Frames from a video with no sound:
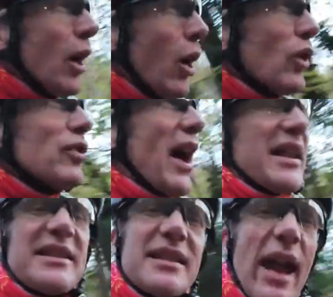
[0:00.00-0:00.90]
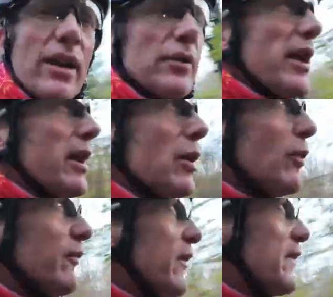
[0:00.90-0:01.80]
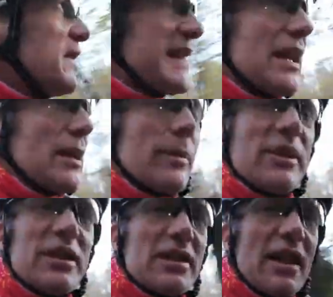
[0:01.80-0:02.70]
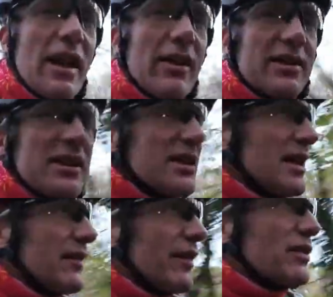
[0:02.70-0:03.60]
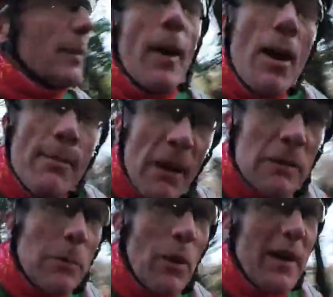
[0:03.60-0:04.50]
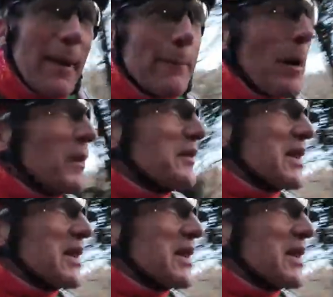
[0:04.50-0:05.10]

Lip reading: on that downhill 50 kilometers an hour to zero stop. Must point out both